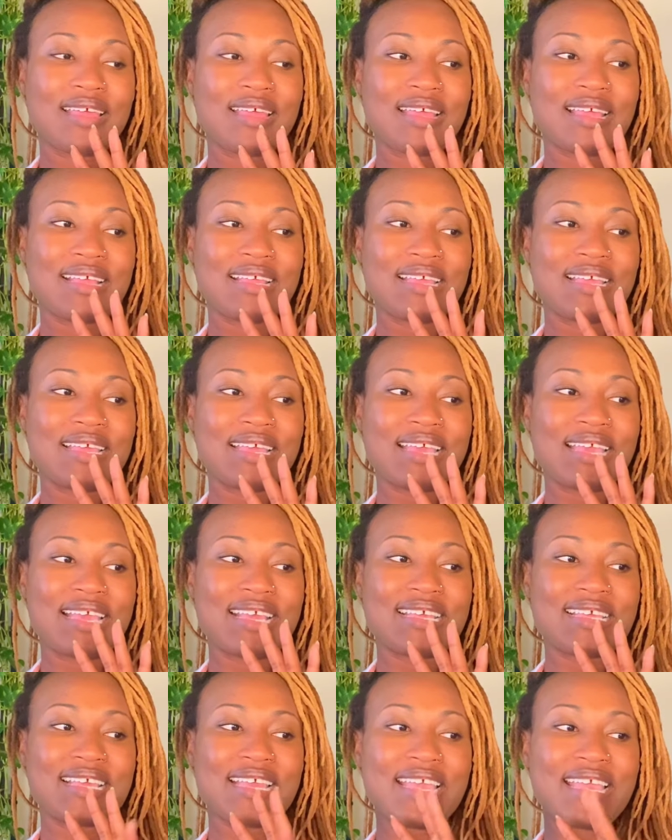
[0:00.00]
It,
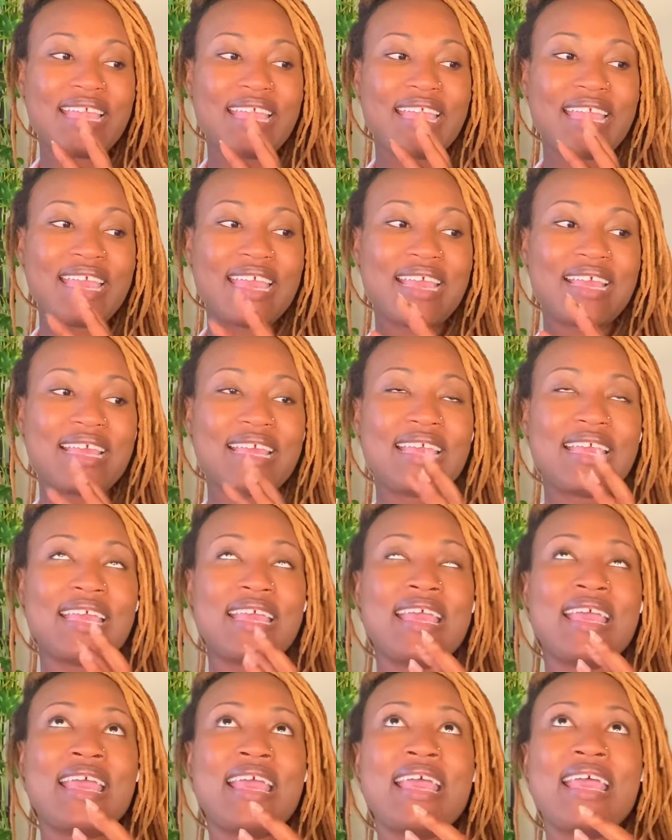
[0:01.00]
it, it,
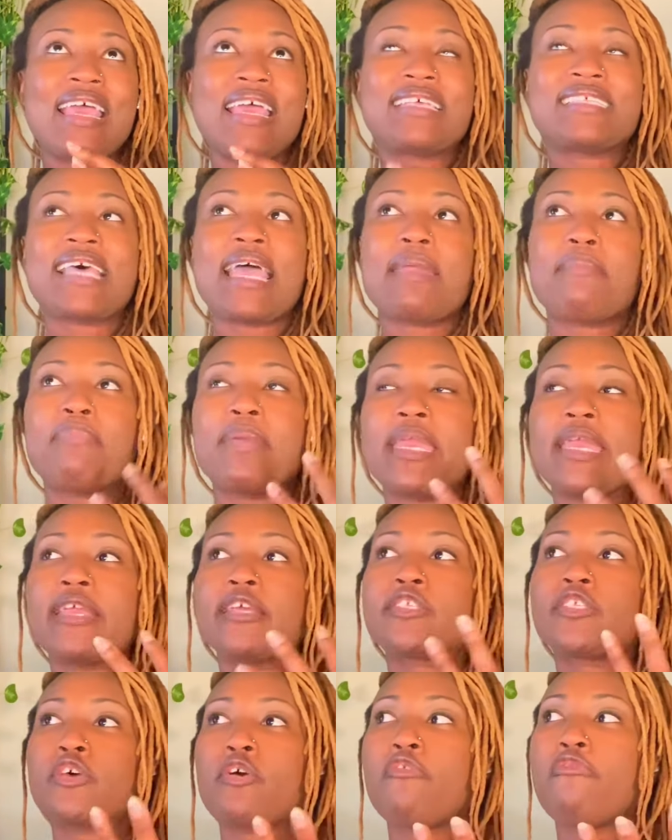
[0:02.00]
it's like
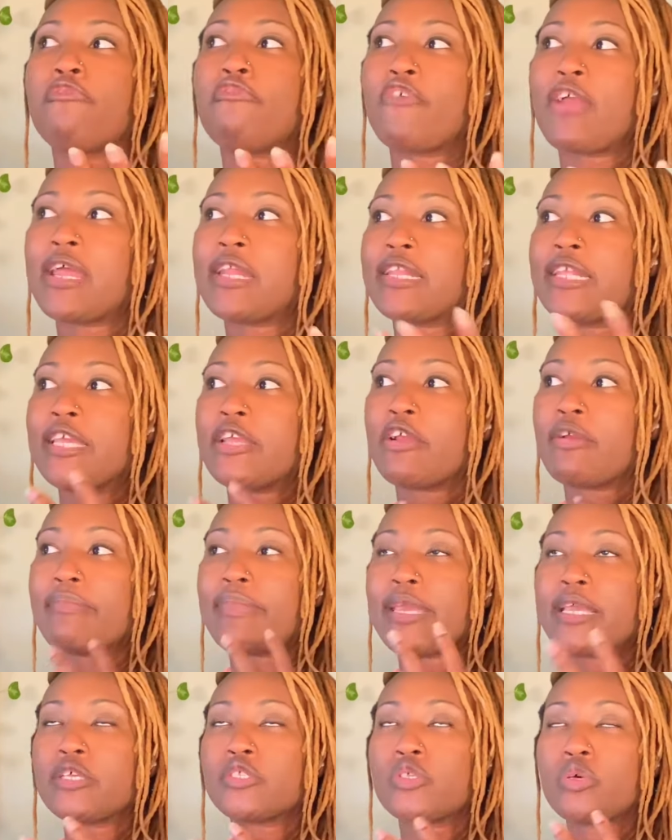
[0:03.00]
being so friendly or
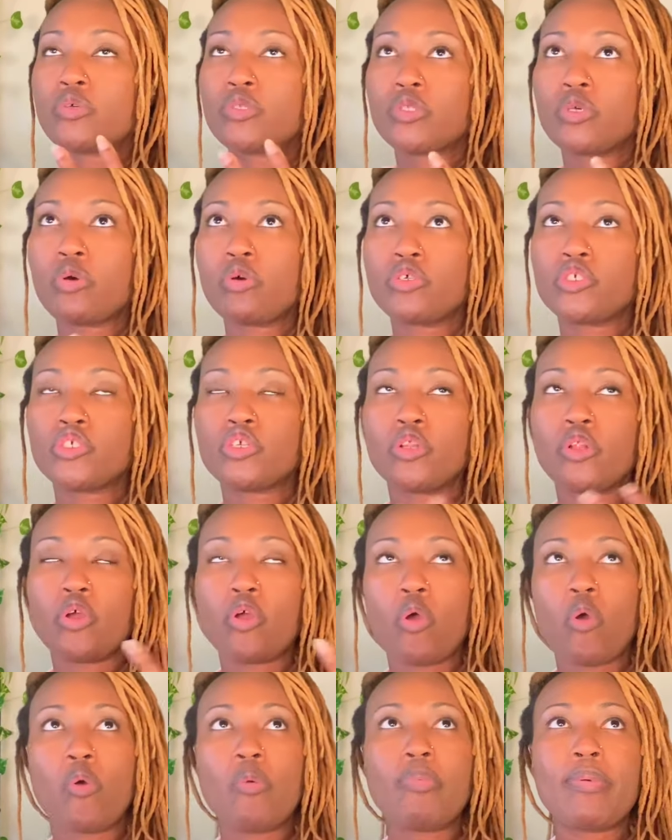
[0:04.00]
being so social
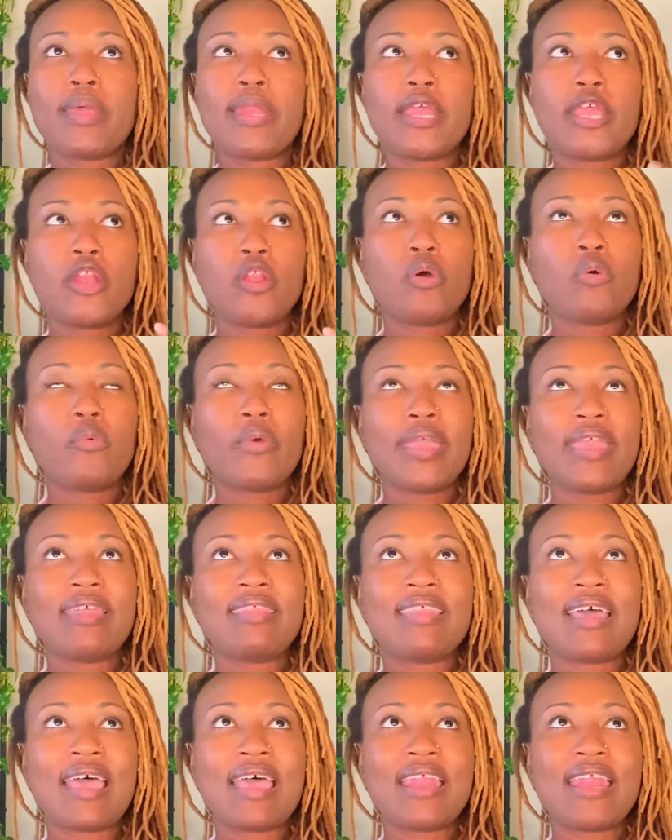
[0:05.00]
or open in a way
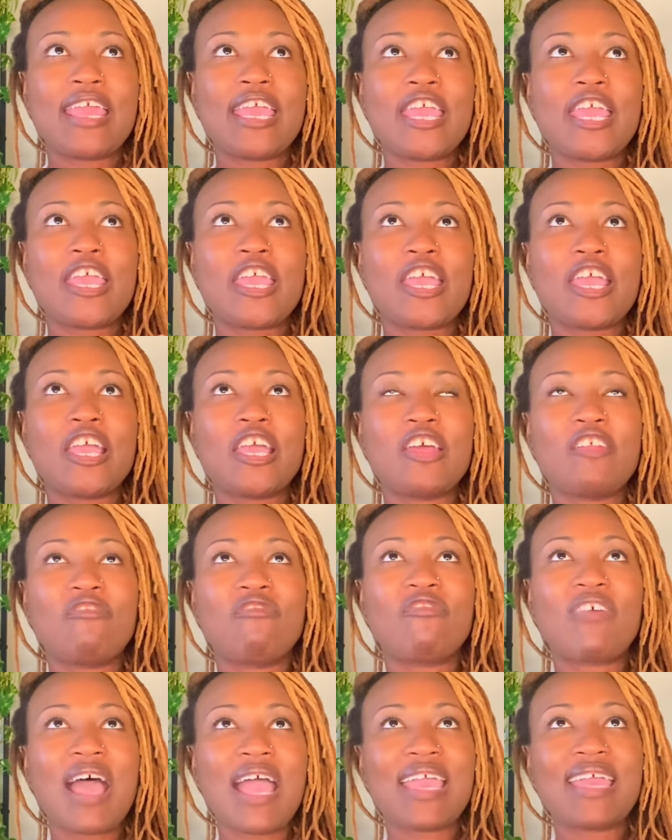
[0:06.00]
that it
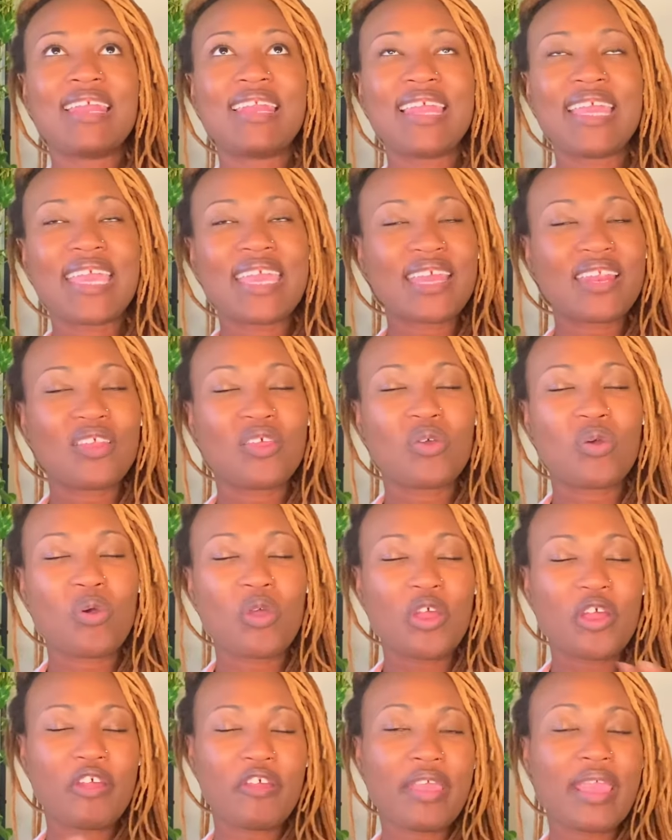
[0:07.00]
could violate
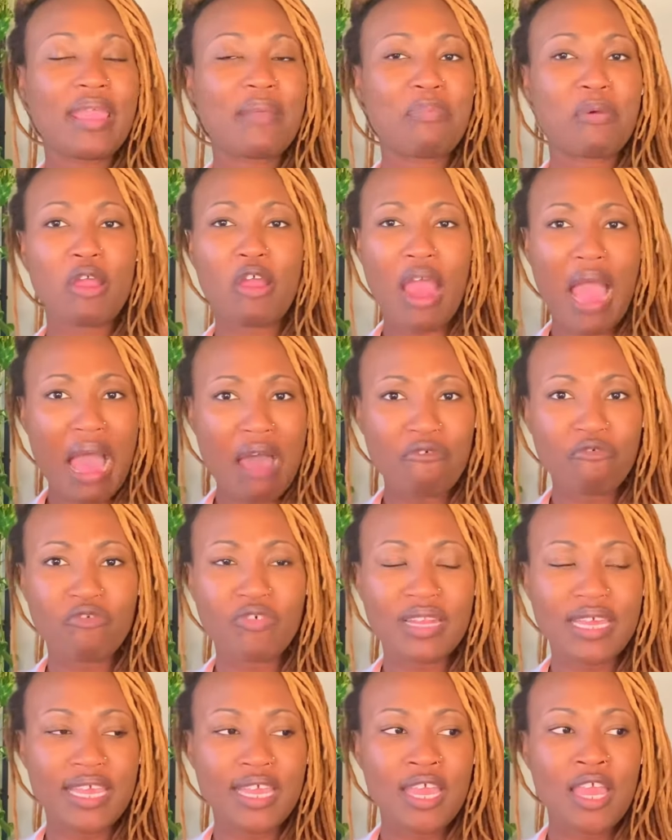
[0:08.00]
or create
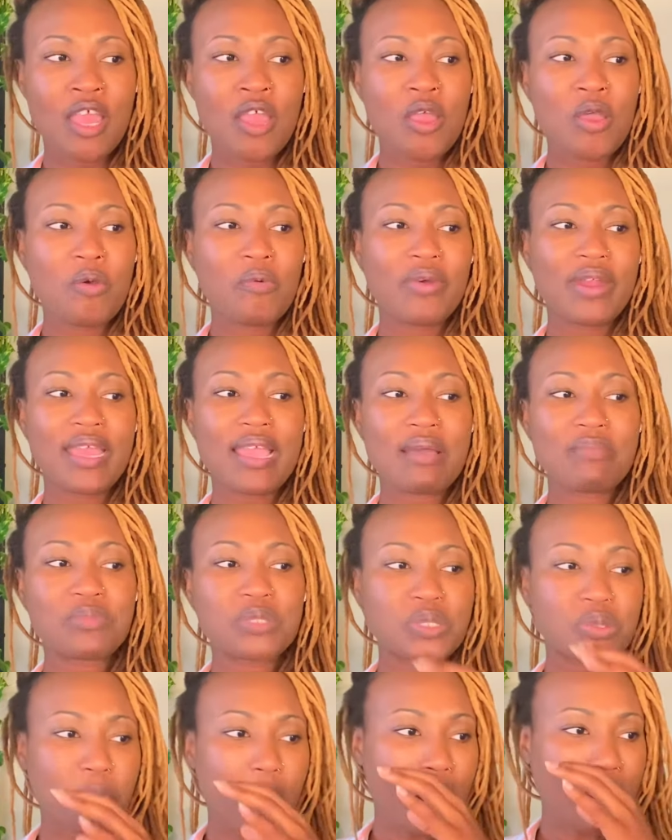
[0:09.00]
conflict when it
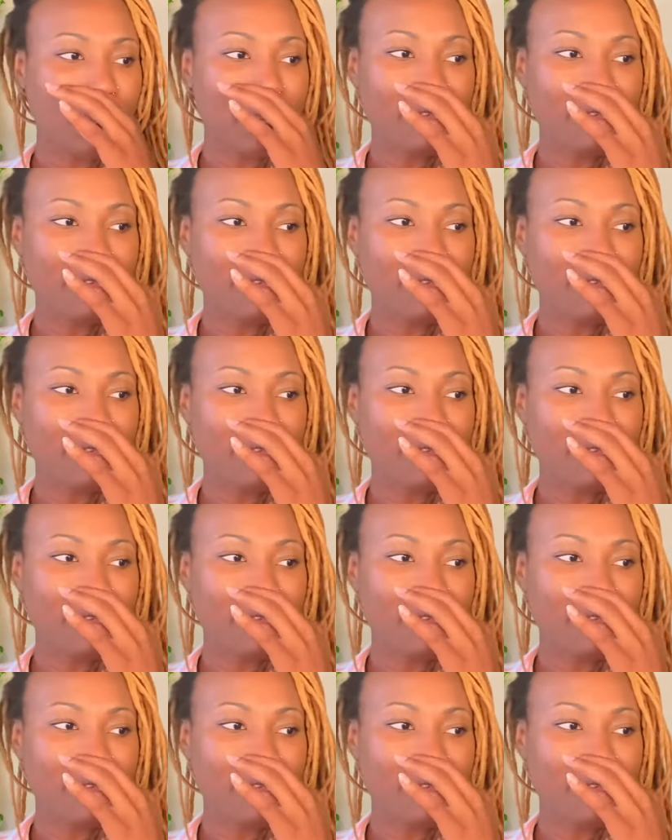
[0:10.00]
comes to our